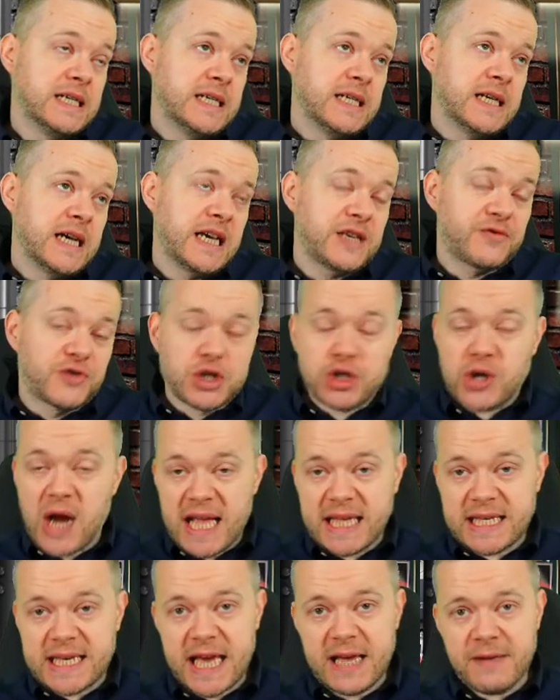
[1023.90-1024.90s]
It's
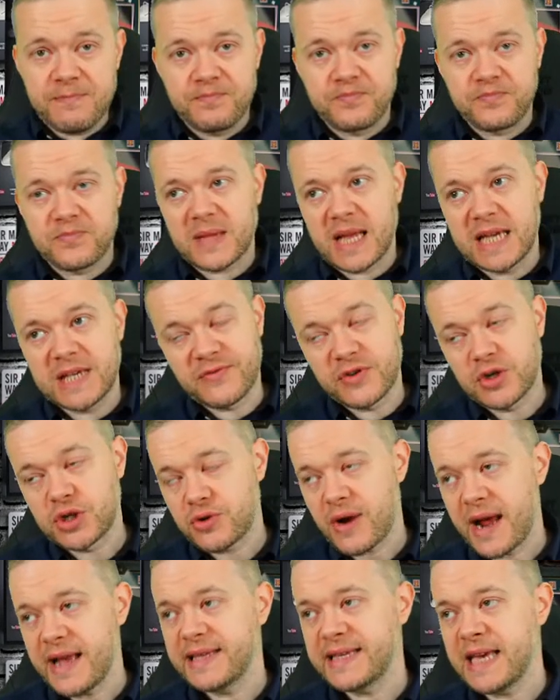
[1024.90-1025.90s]
frustrating, it's
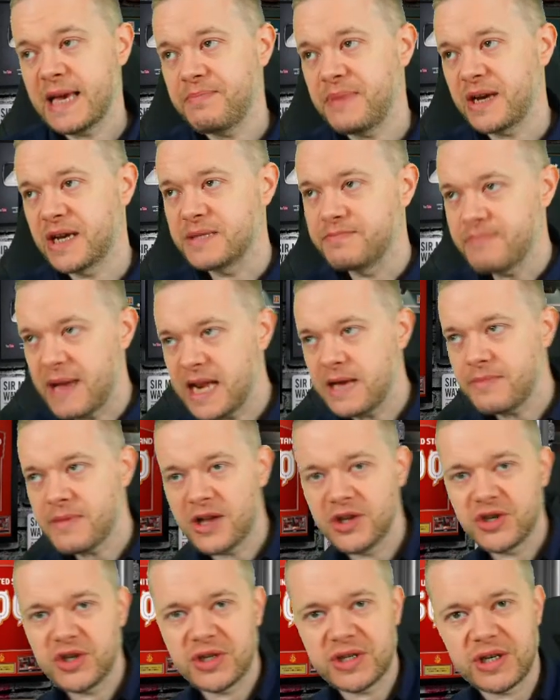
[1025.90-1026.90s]
frustrating because many
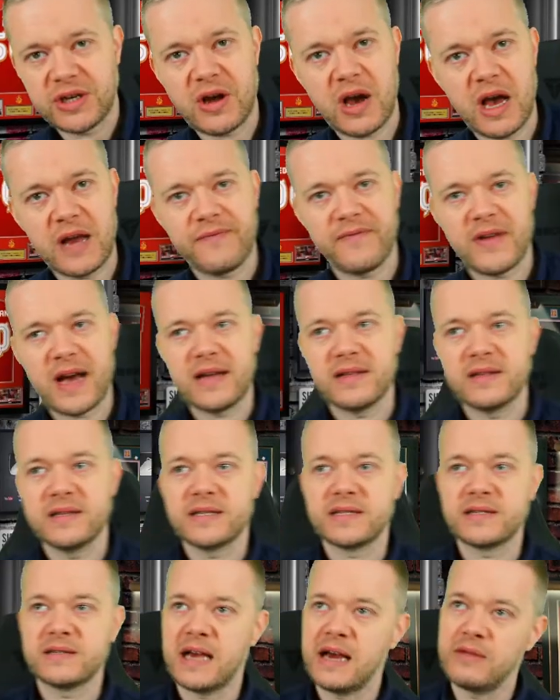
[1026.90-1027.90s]
Manchester United
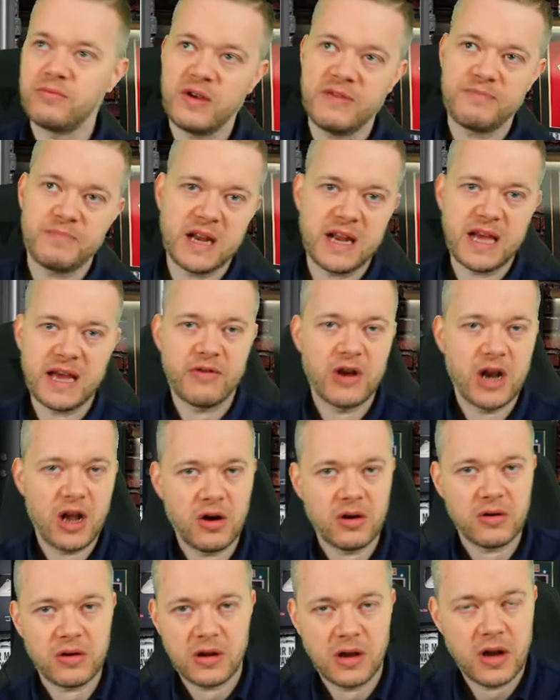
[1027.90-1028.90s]
fans, and we've been here a
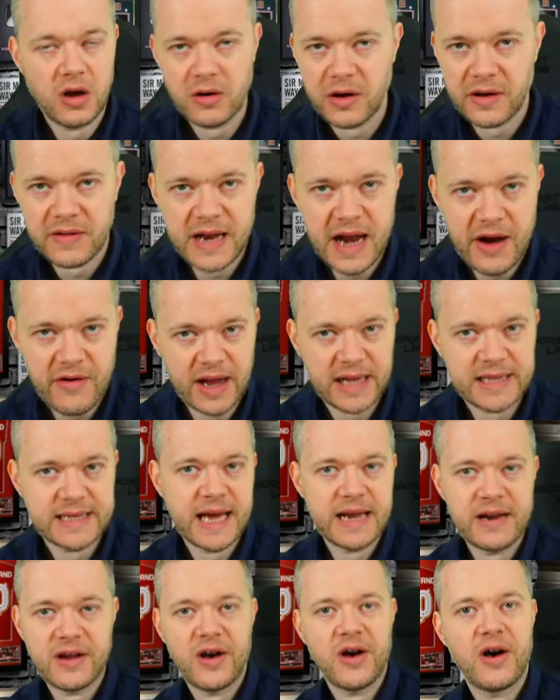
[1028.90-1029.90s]
long longer than Erik
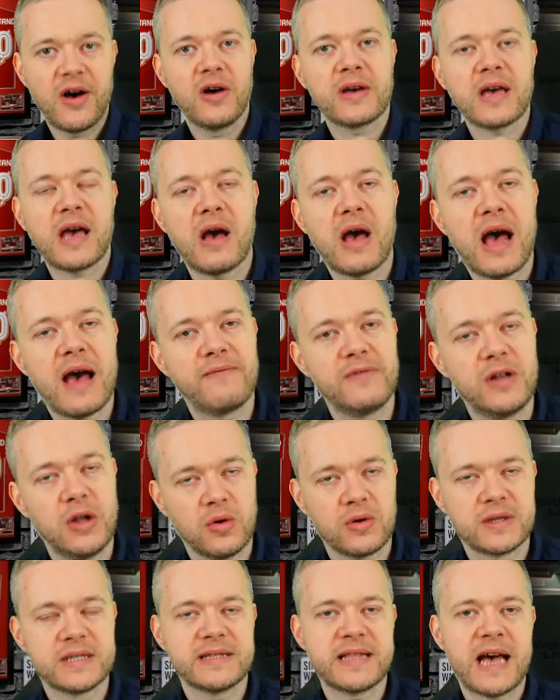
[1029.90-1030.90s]
Ten Hag, have
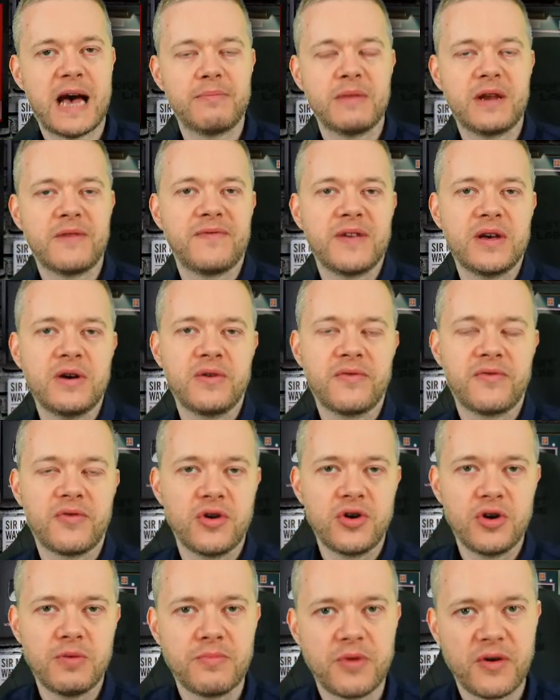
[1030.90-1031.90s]
looked at that midfield for a
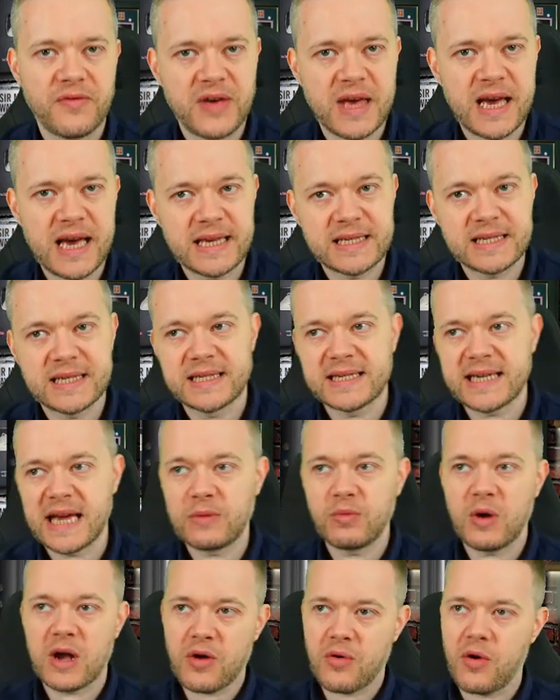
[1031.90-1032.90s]
number of years and
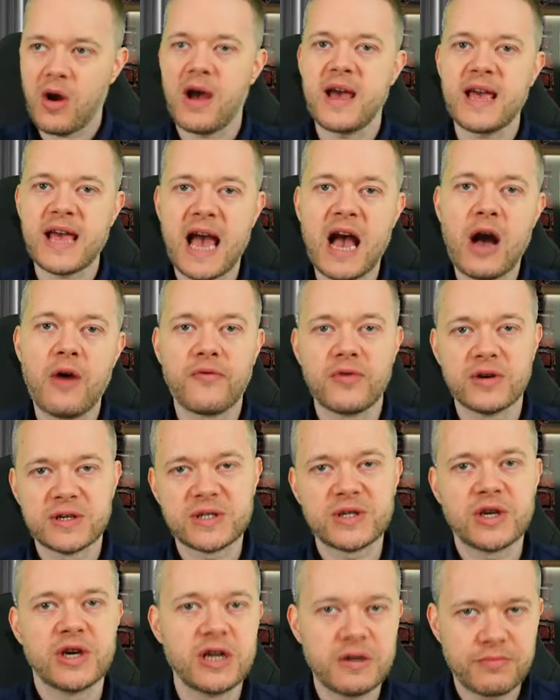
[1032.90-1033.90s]
said we're crying out for a
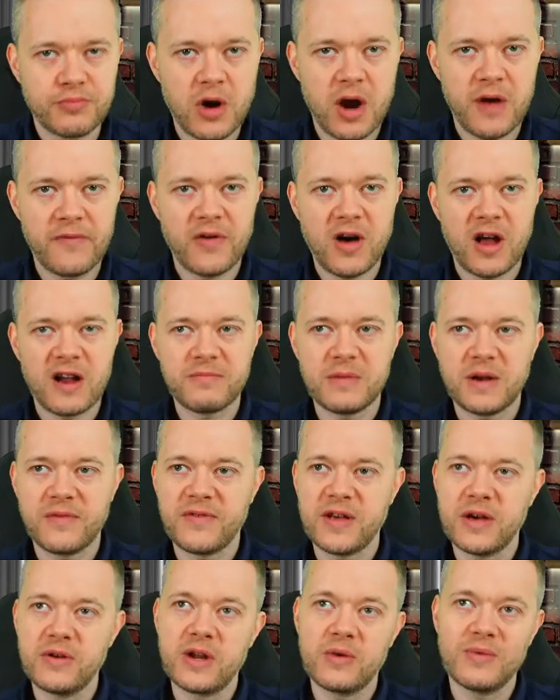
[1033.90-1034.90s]
certain profile of
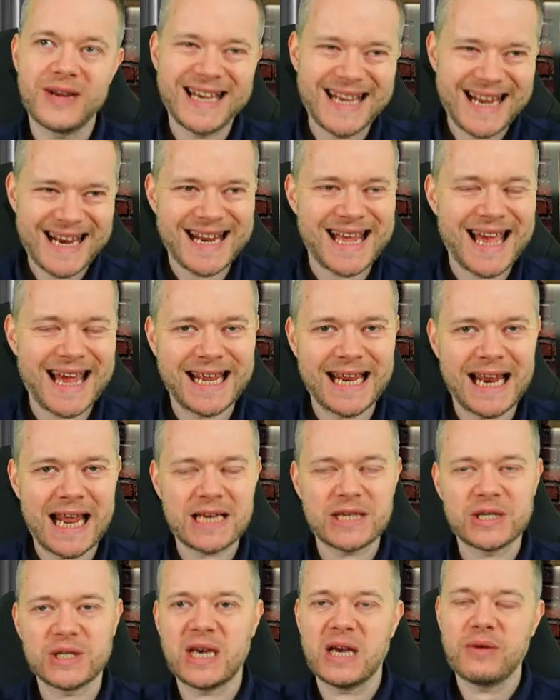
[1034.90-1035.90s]
midfielder. We didn't get it
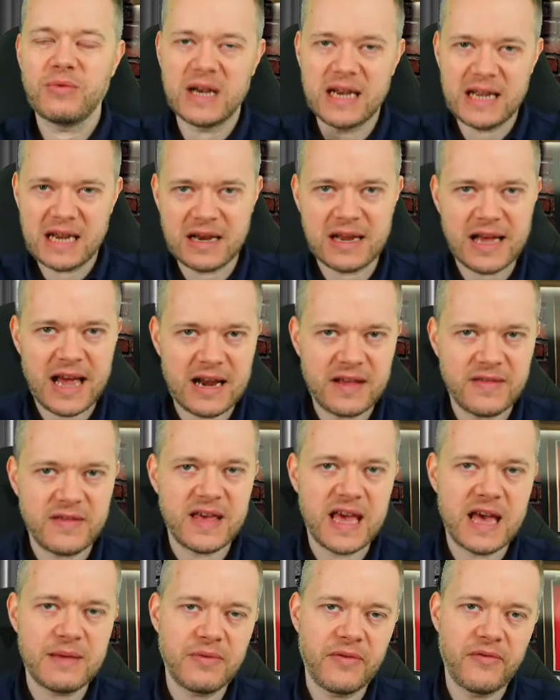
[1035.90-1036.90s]
last year. We didn't get it the
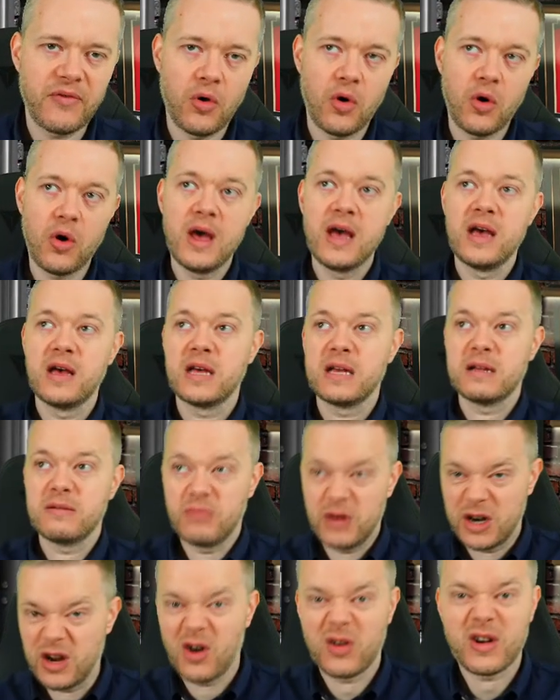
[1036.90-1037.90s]
year before.
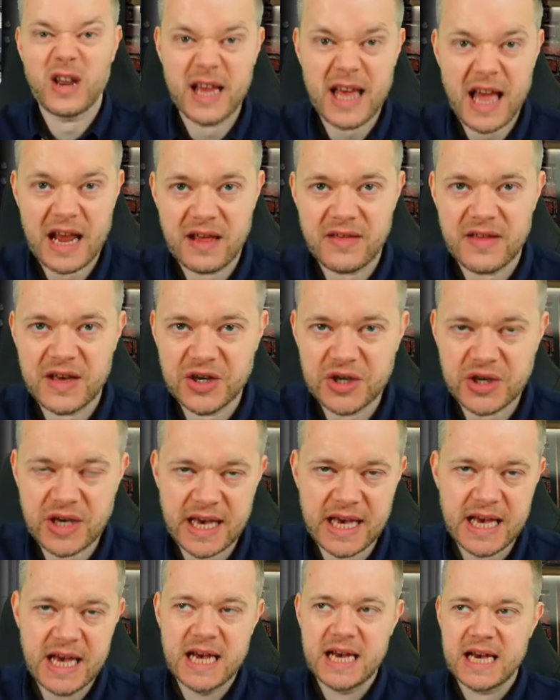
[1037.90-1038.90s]
We're not going to get it this
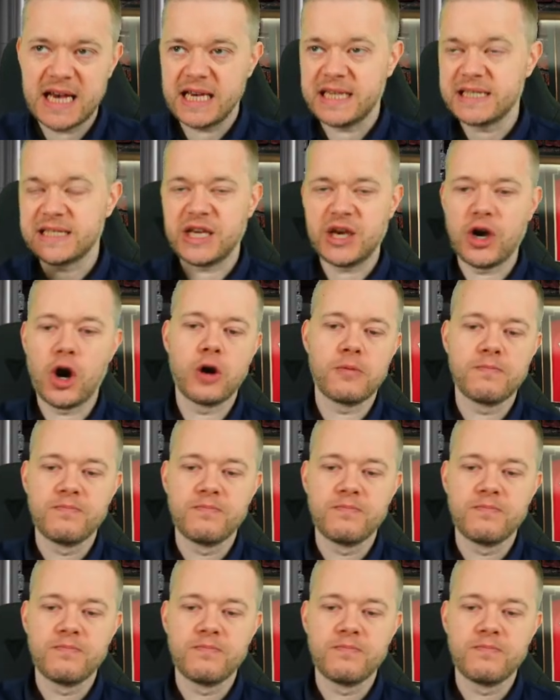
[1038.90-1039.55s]
year. It's Dion.